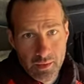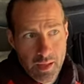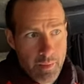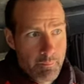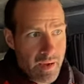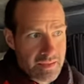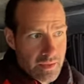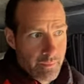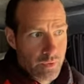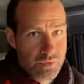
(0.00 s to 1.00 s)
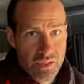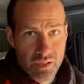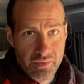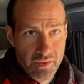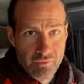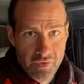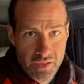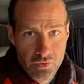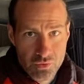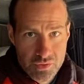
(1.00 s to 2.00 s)
It might amount to nothing.
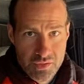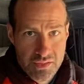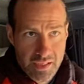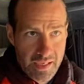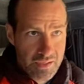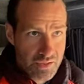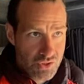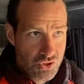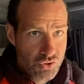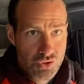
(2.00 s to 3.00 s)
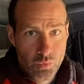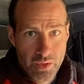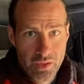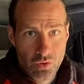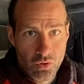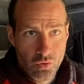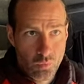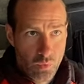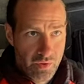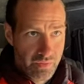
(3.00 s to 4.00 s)
Very conscious, you can't just shoot away
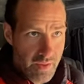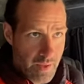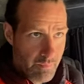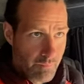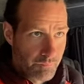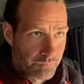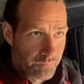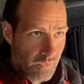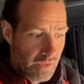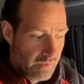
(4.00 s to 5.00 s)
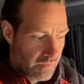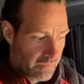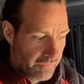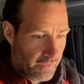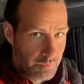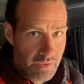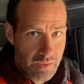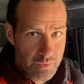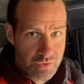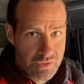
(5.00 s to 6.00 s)
with the film
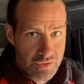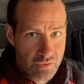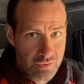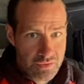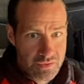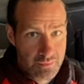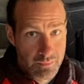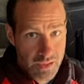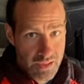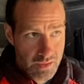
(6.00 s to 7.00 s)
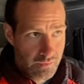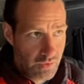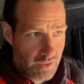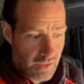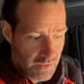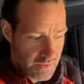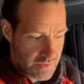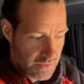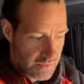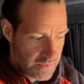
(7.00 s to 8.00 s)
cameras because it costs money. You've got to get these
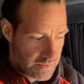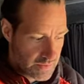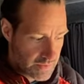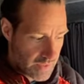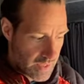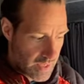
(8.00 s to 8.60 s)
things